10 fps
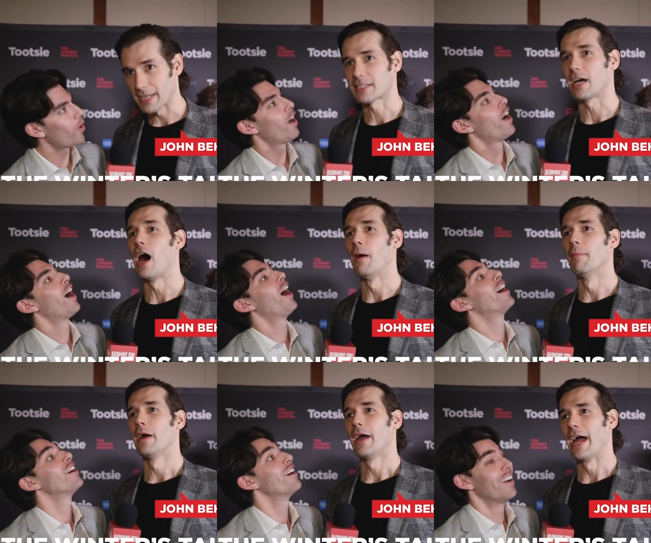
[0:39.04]
Speaker 1: has come,
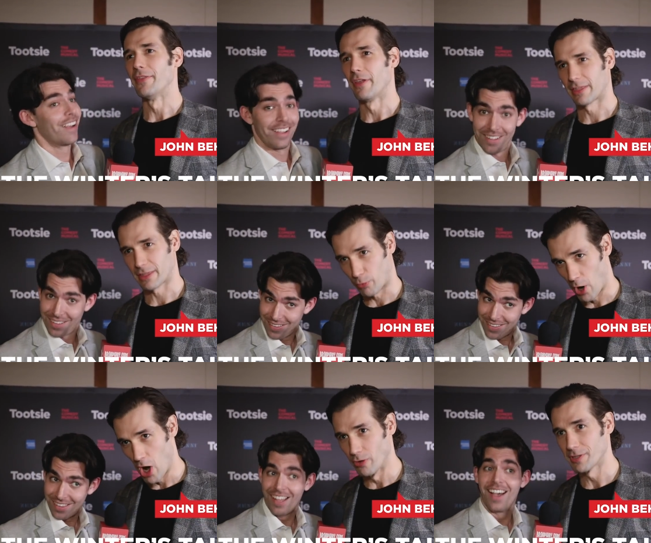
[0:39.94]
and the
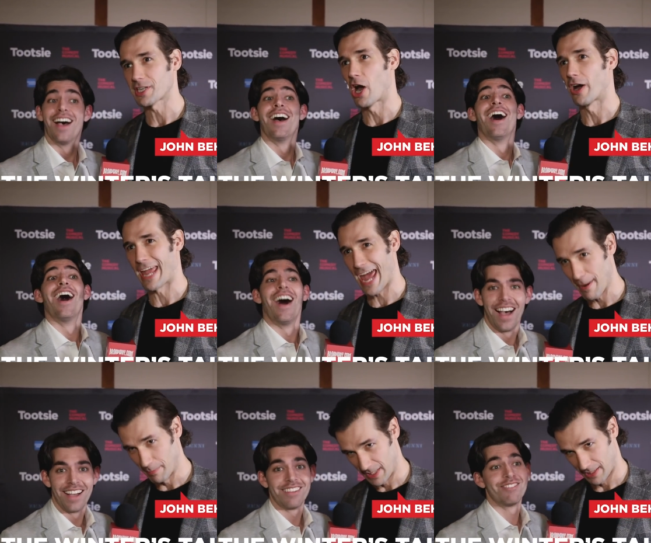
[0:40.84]
thrones are gamed.